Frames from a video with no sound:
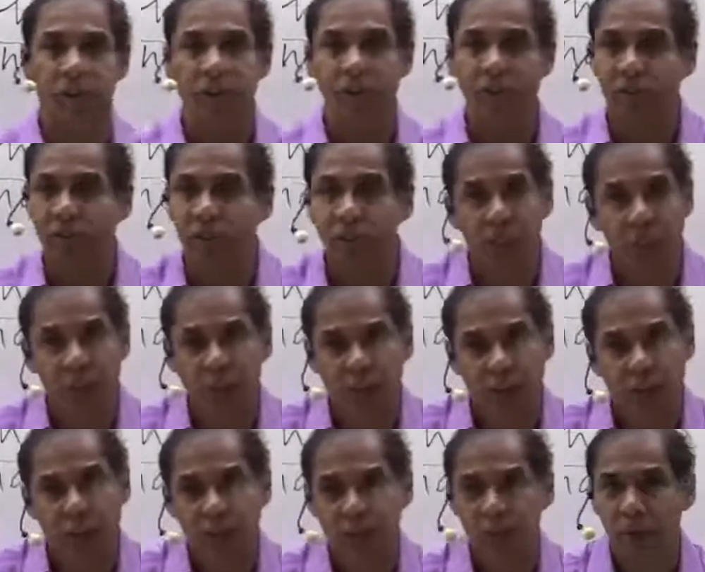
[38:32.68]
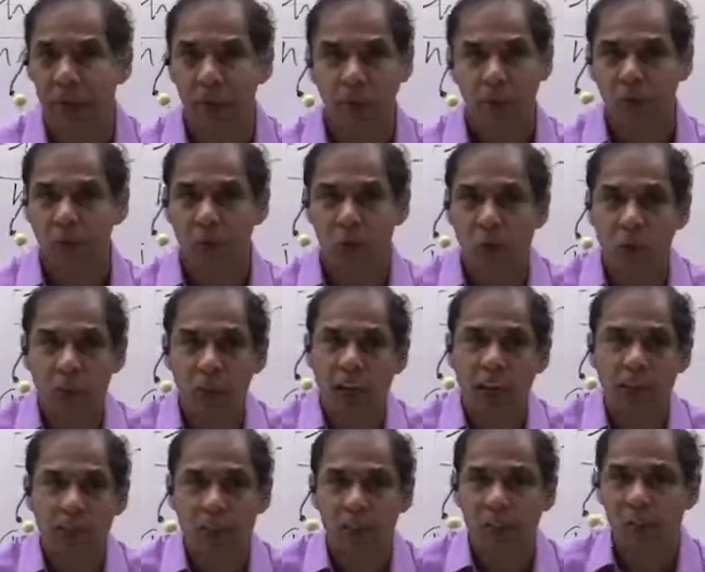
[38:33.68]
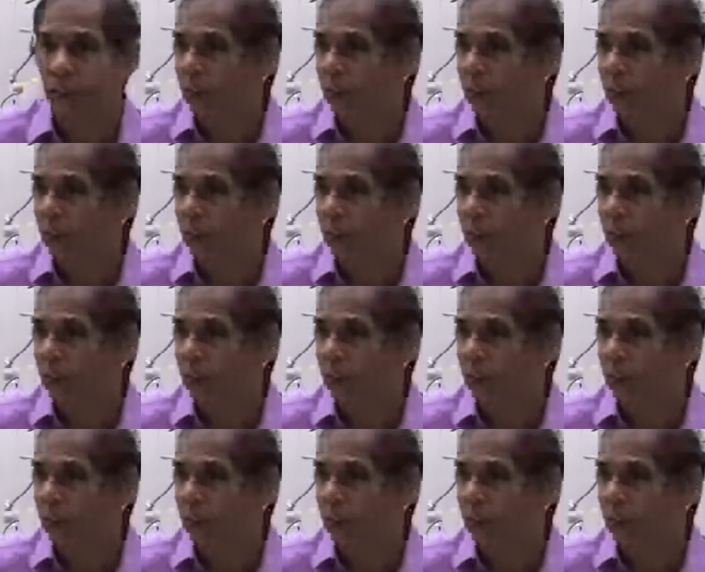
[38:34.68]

This is different time. No relation